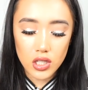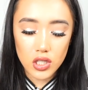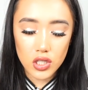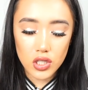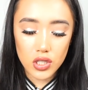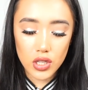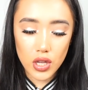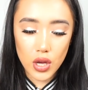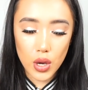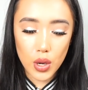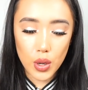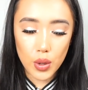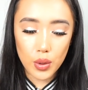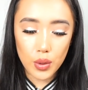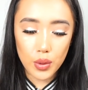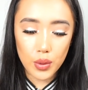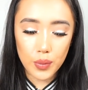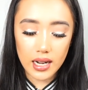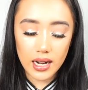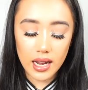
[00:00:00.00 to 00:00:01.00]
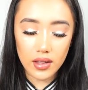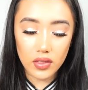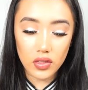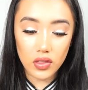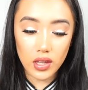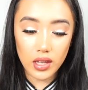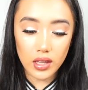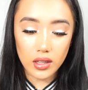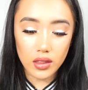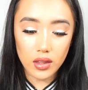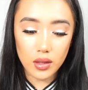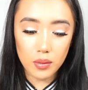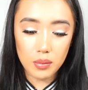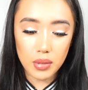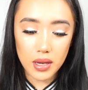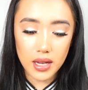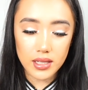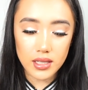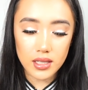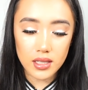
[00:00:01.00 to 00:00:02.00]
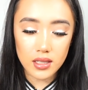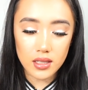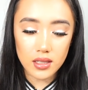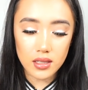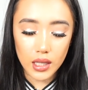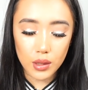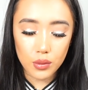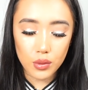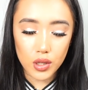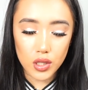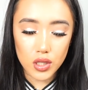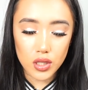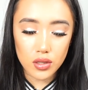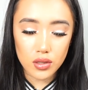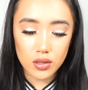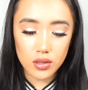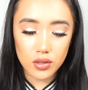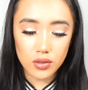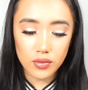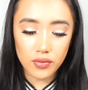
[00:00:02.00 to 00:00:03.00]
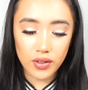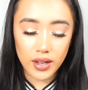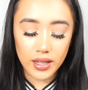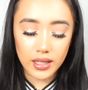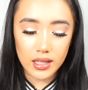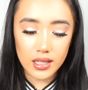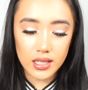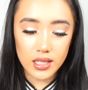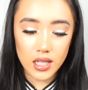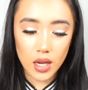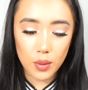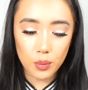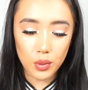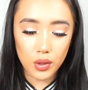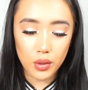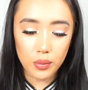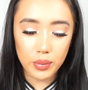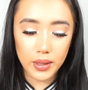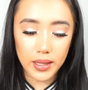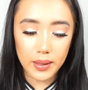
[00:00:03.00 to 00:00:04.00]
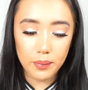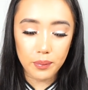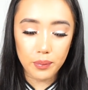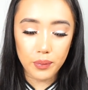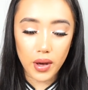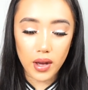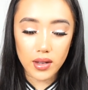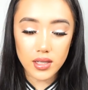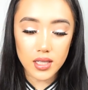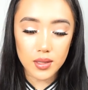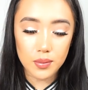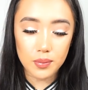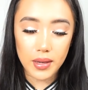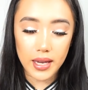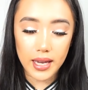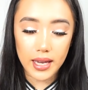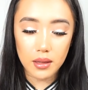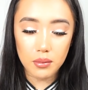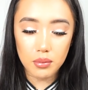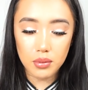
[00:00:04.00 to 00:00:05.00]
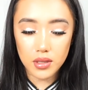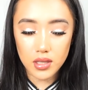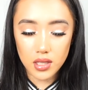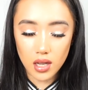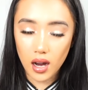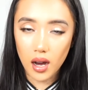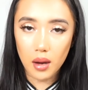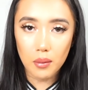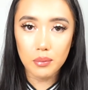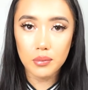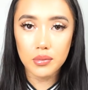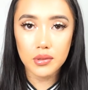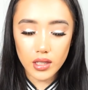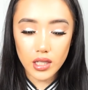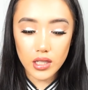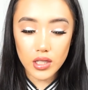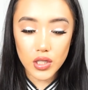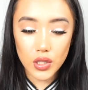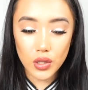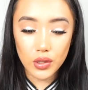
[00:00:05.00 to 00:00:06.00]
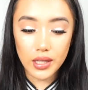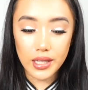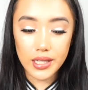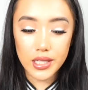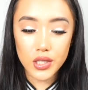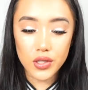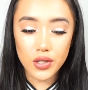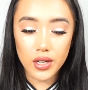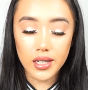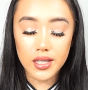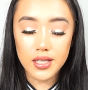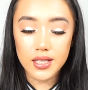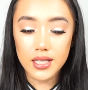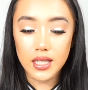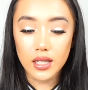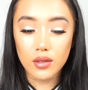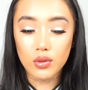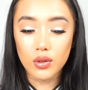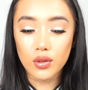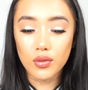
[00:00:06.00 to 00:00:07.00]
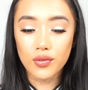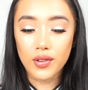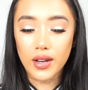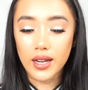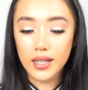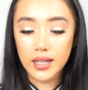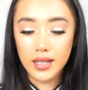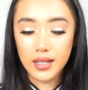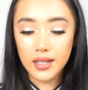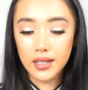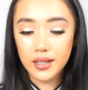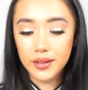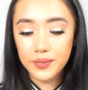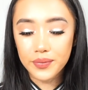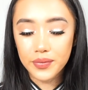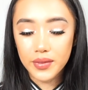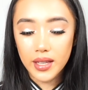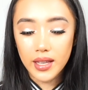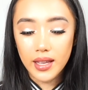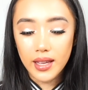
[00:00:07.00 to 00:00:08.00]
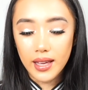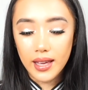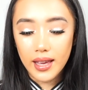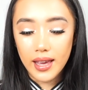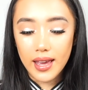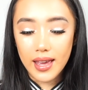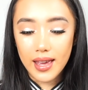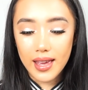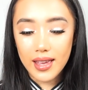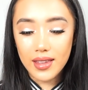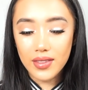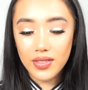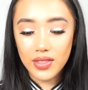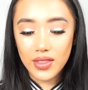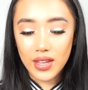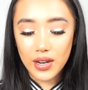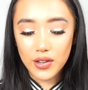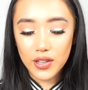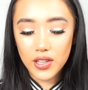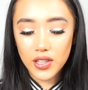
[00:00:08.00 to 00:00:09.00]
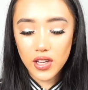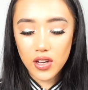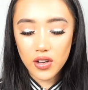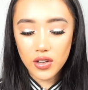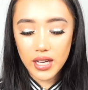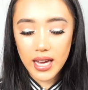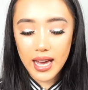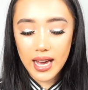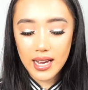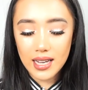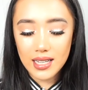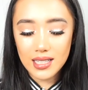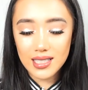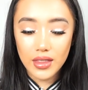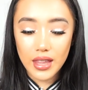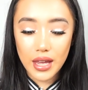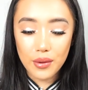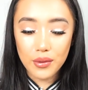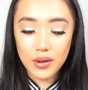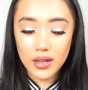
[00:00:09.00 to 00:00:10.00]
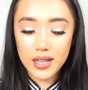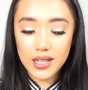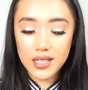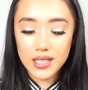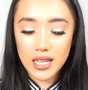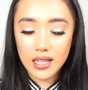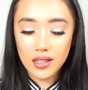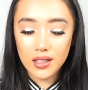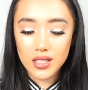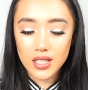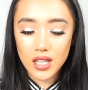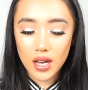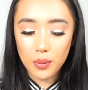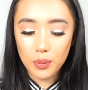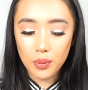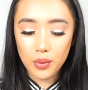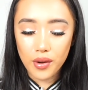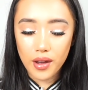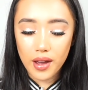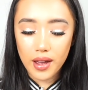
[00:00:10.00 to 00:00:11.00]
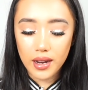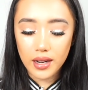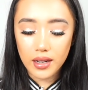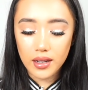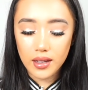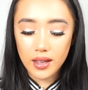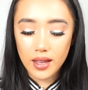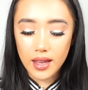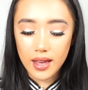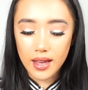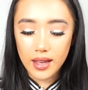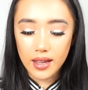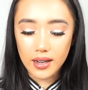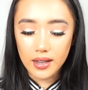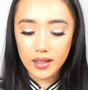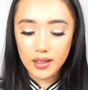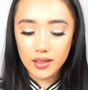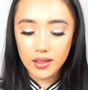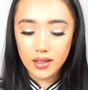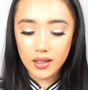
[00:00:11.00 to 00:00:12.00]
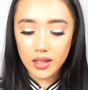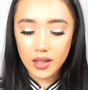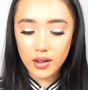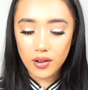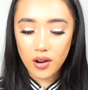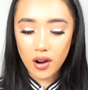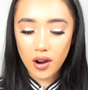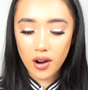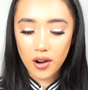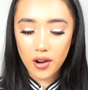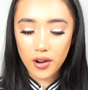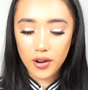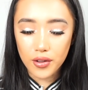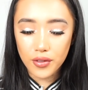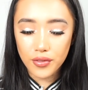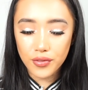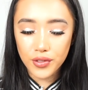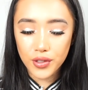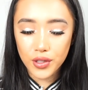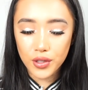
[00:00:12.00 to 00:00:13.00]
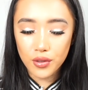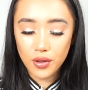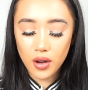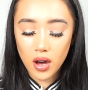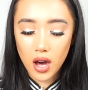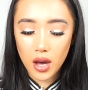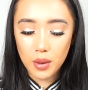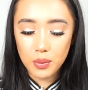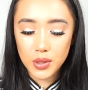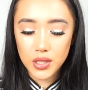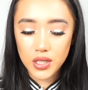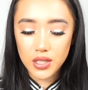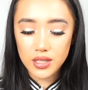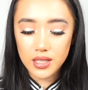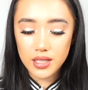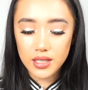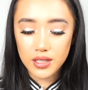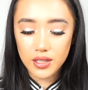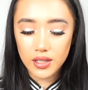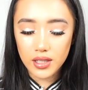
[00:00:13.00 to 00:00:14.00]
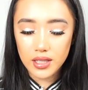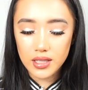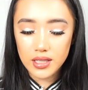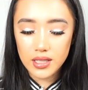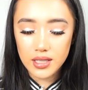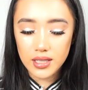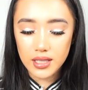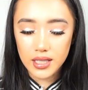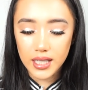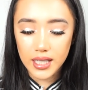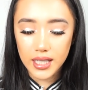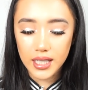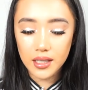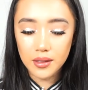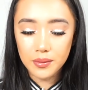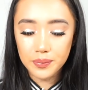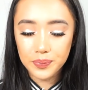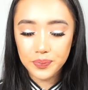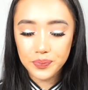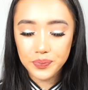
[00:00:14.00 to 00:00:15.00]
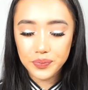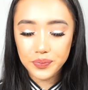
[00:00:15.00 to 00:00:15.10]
So I think the best keywords to find this top would be boss babe top. So let's try to see if we find it. And there you go, guys. There it is at the top right. And there are a few options, as you can see.